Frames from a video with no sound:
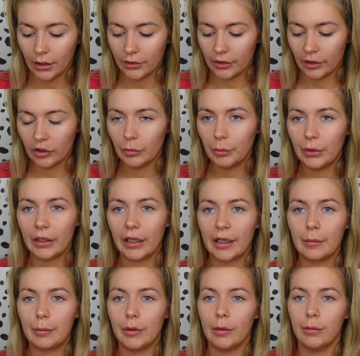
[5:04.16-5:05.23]
I just put like a
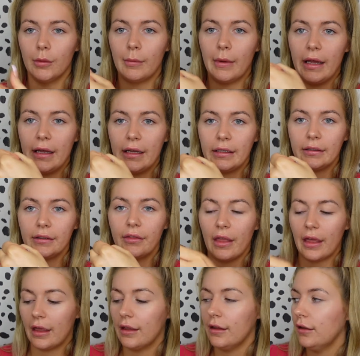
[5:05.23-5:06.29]
blob on my hand
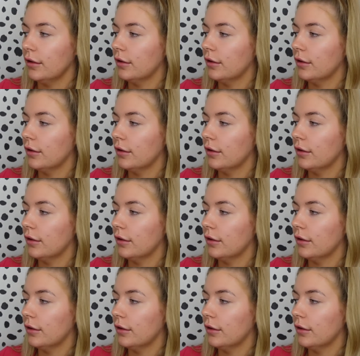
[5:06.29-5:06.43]
there,